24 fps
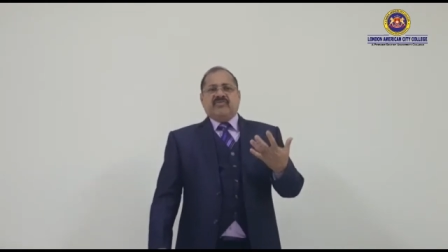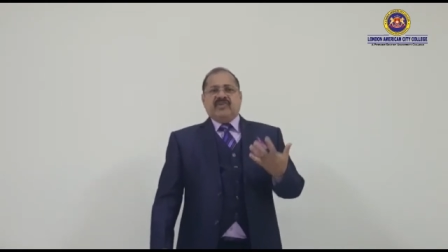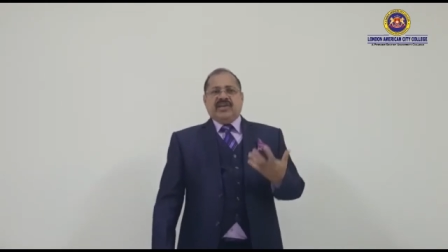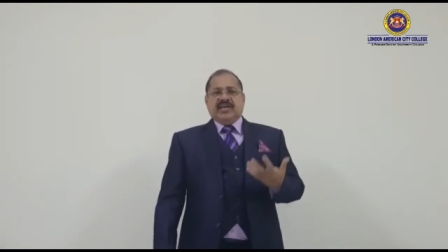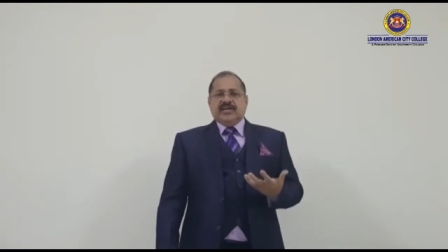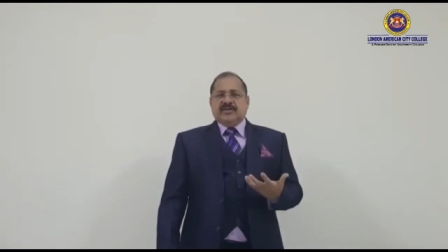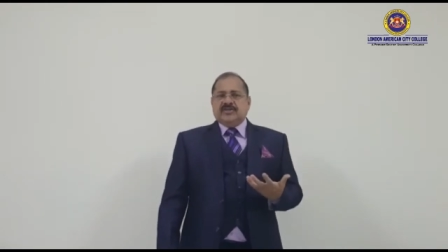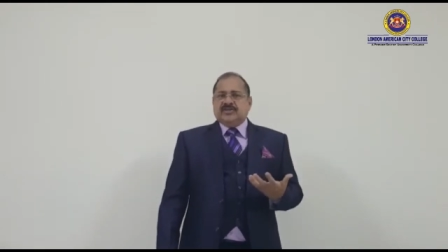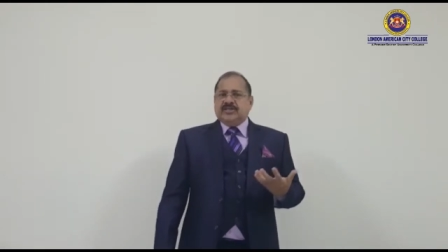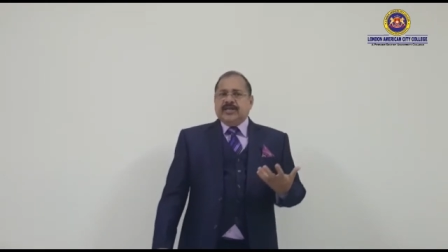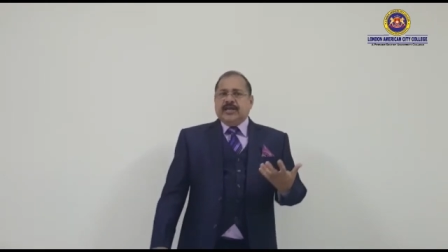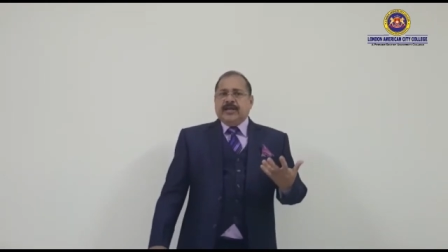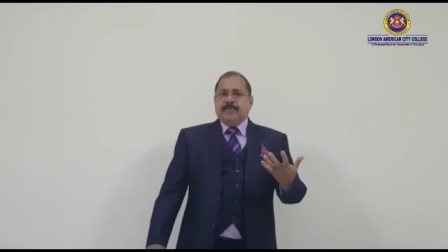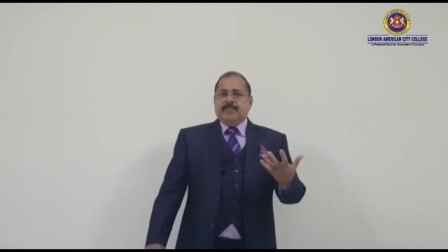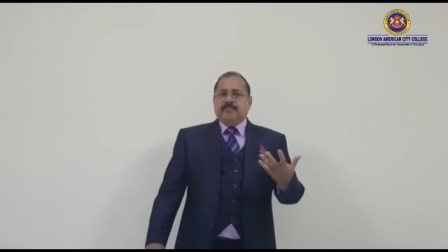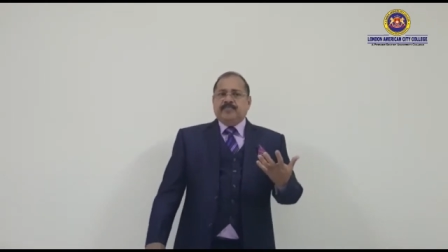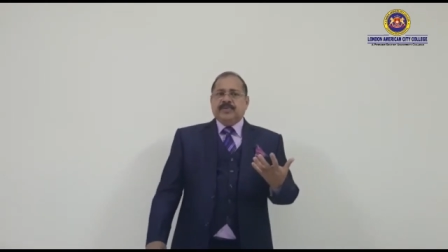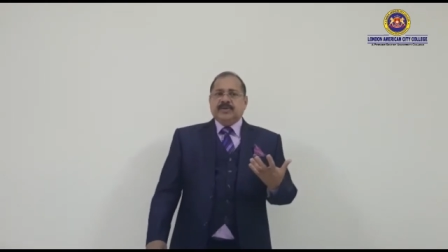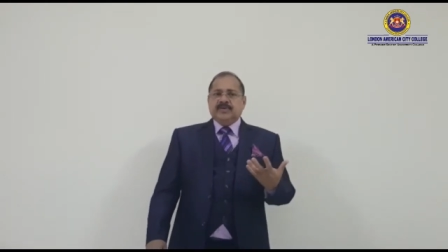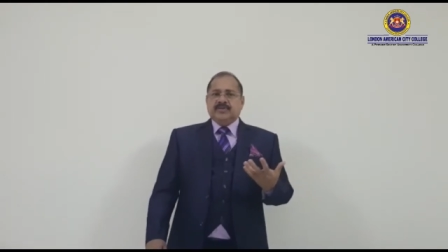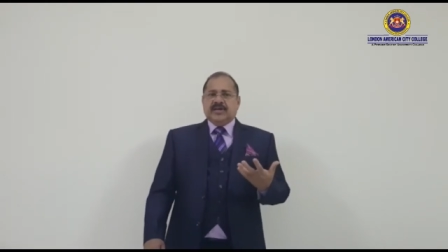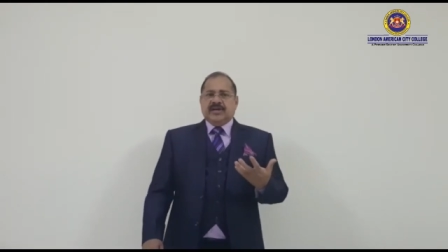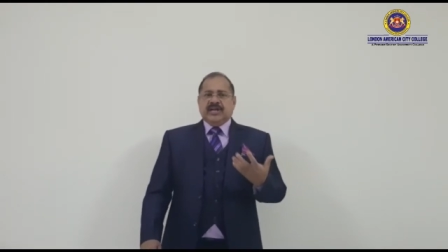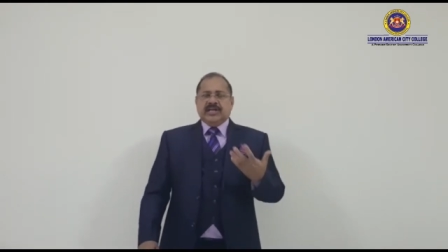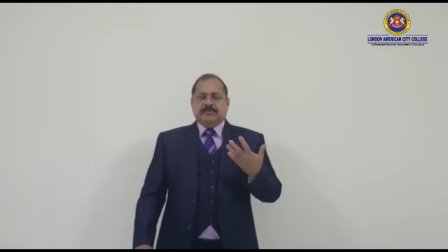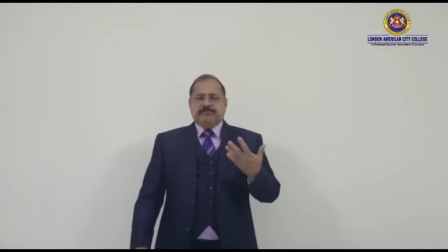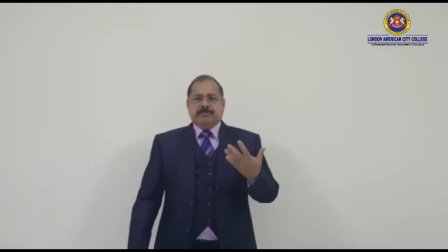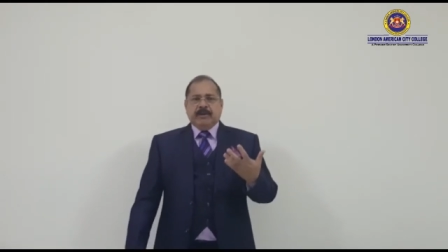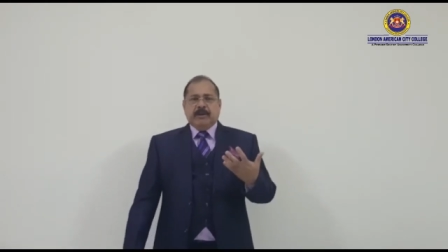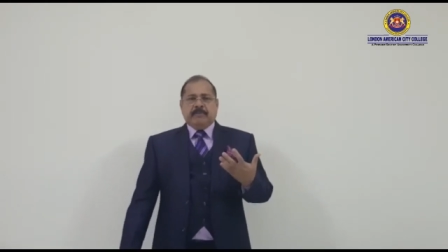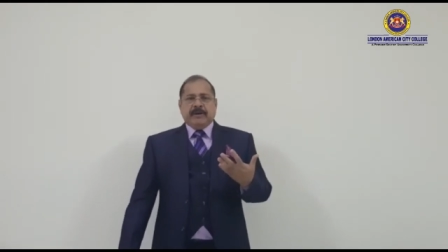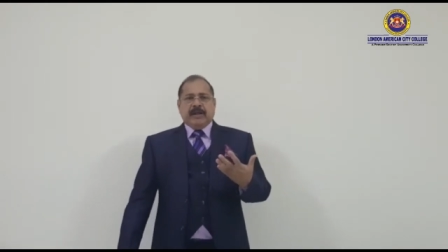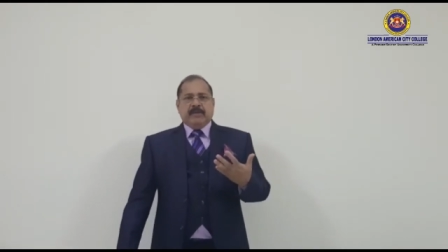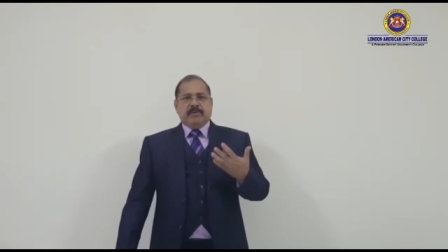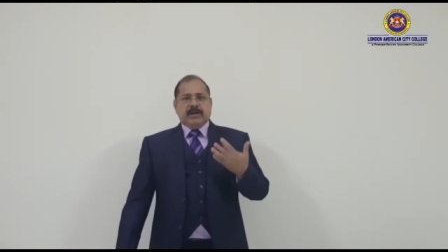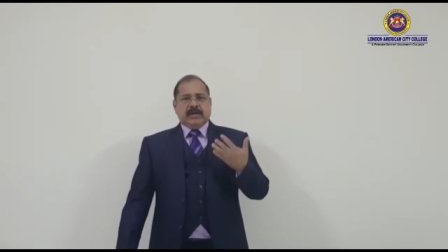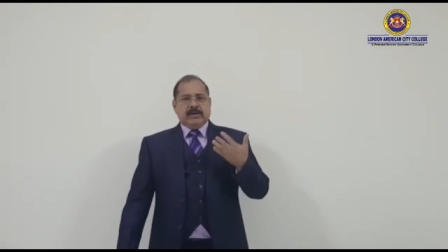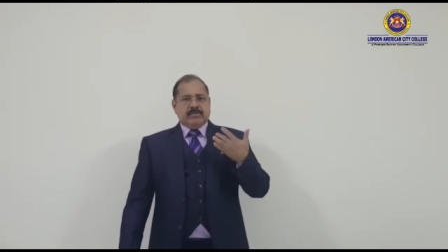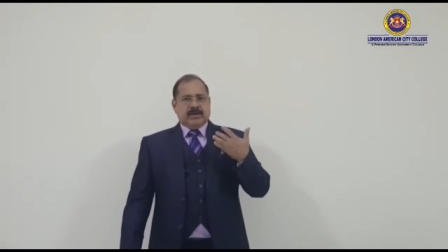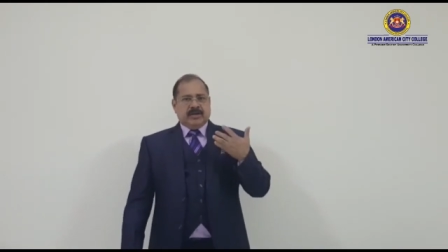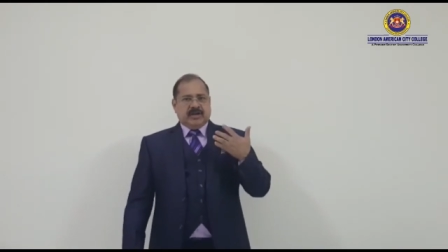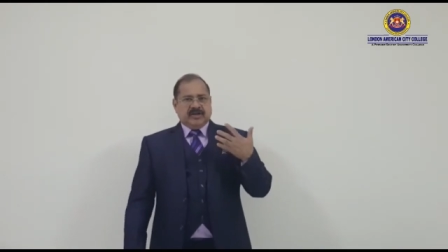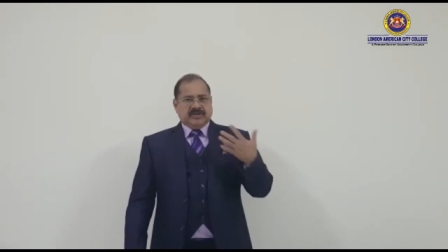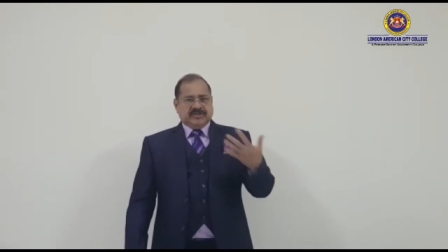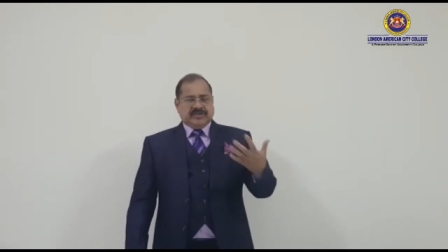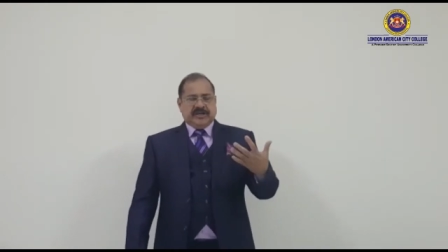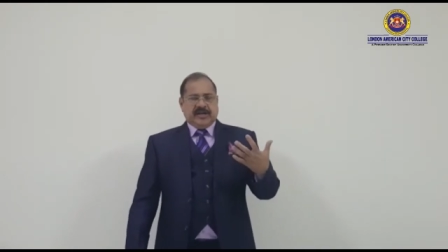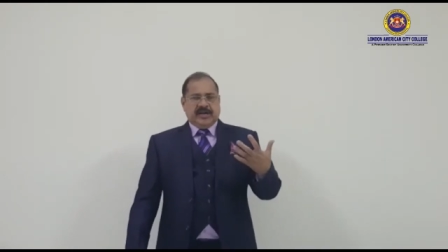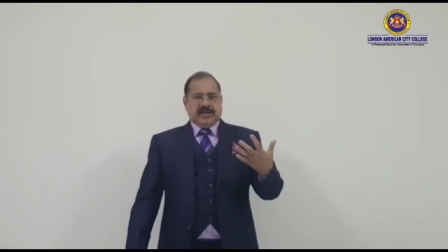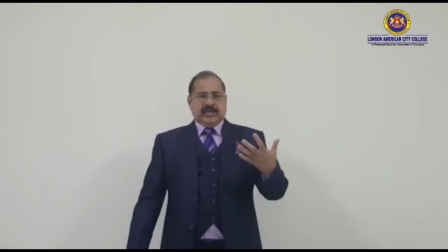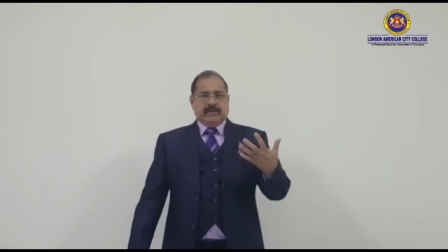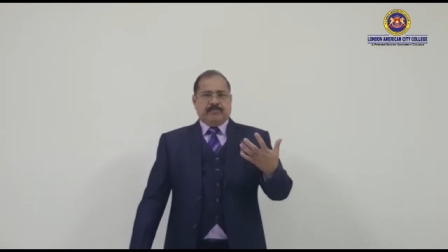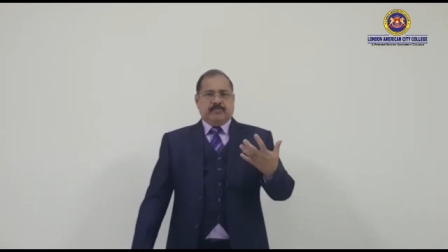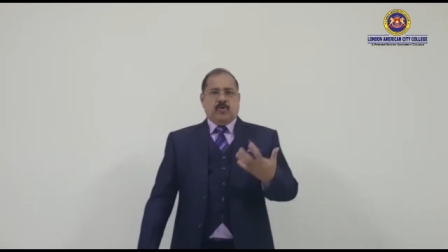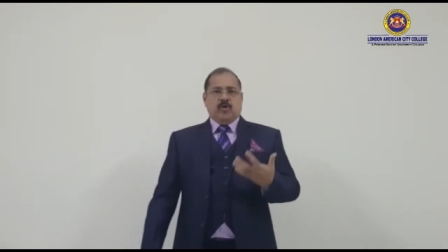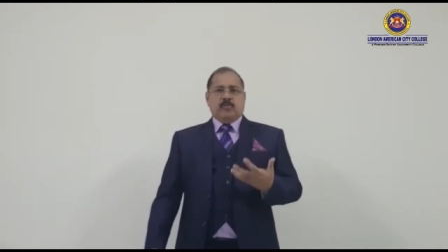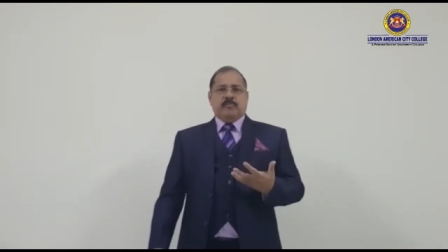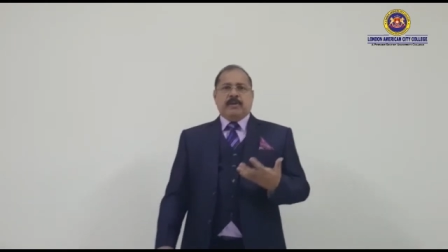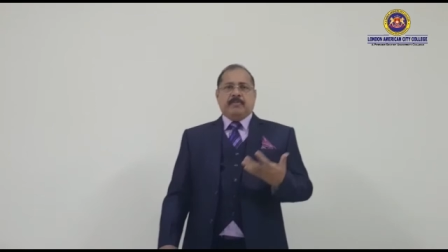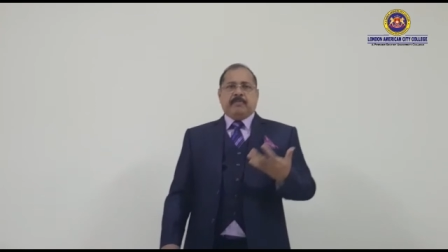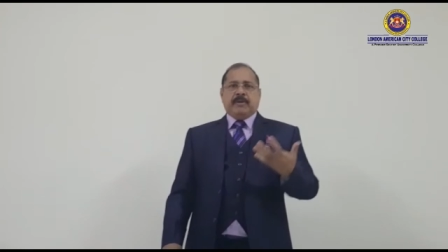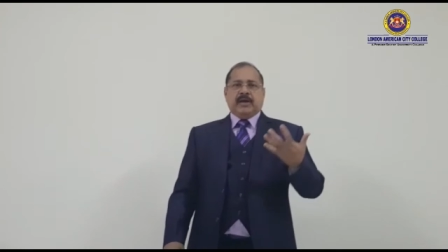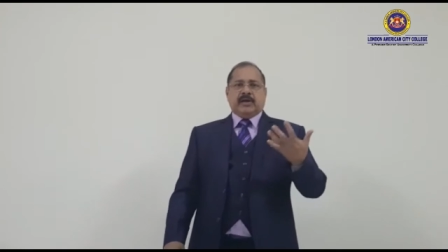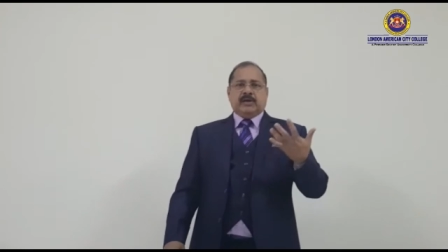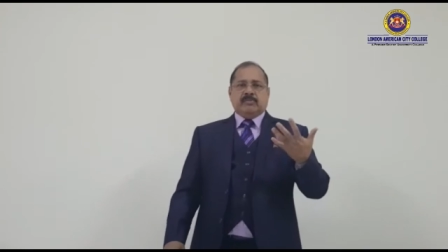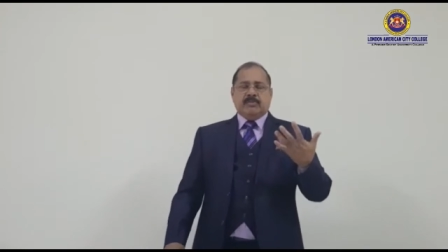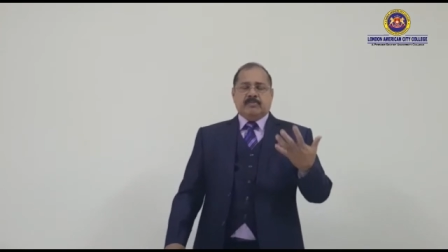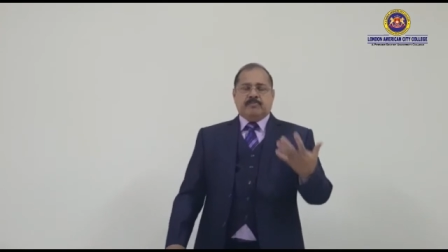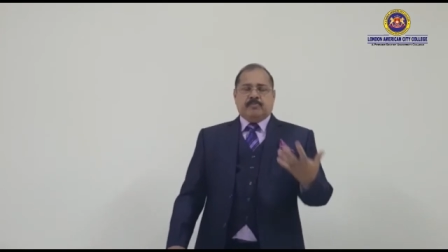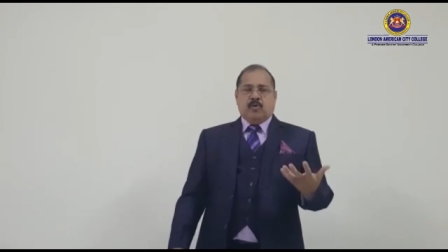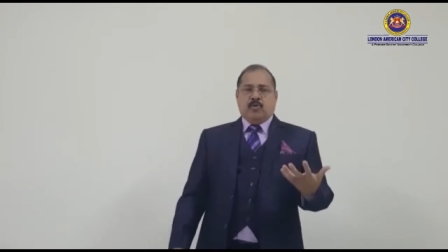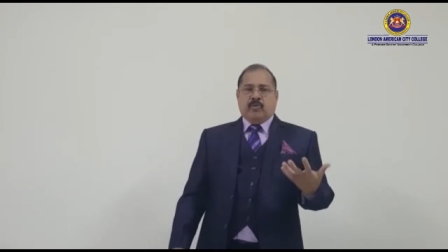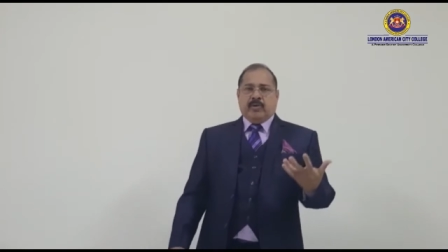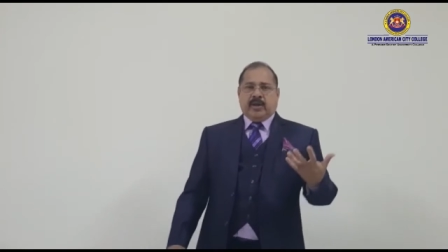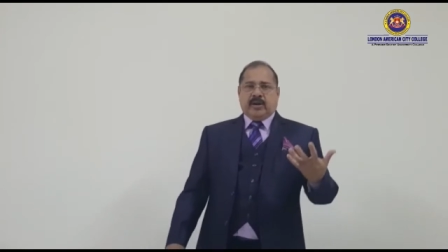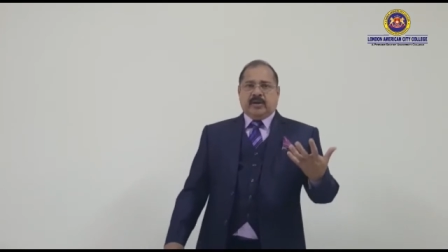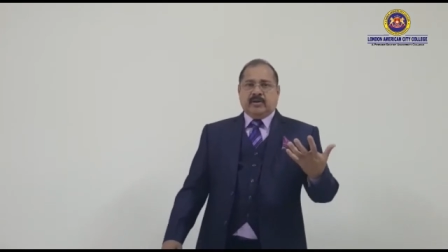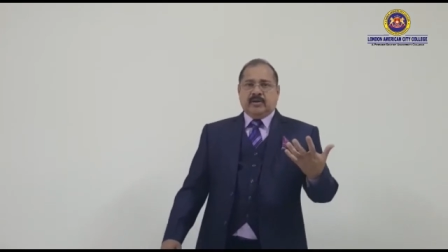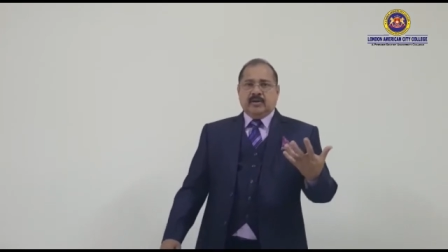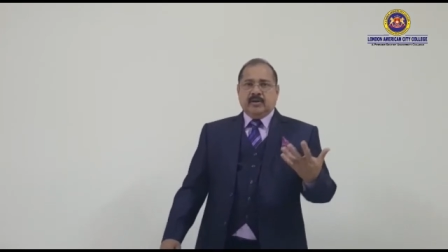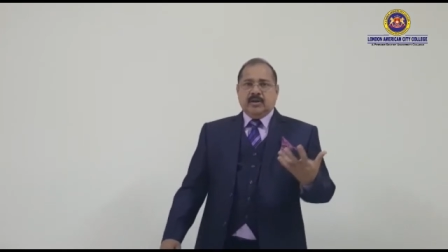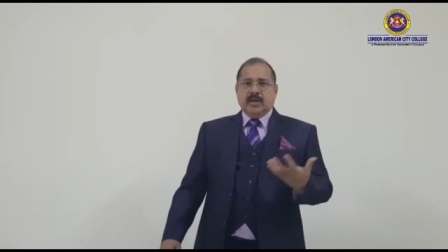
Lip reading: we can see the rich people are becoming richer and the poor people are becoming poorer.